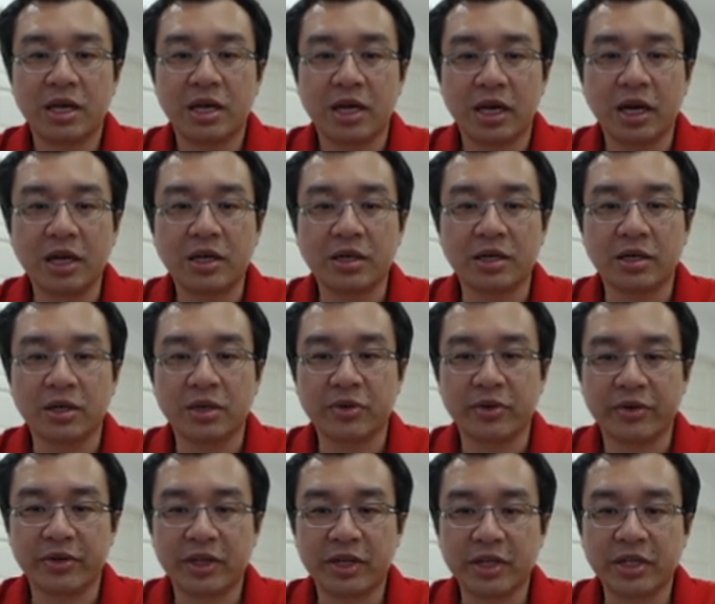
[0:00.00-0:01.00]
And
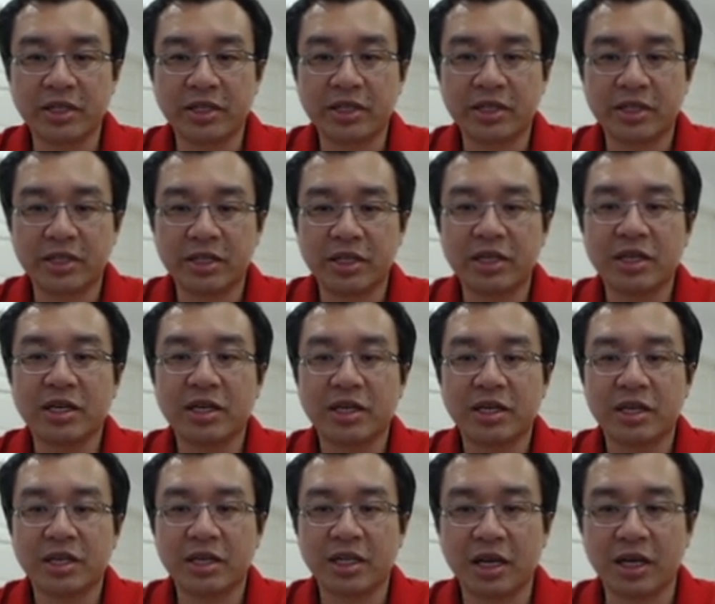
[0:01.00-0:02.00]
with this,
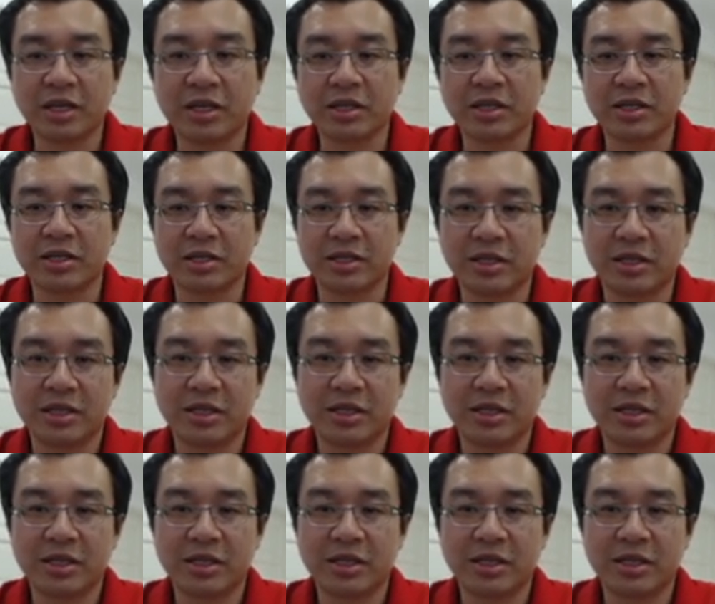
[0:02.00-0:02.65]
thank you.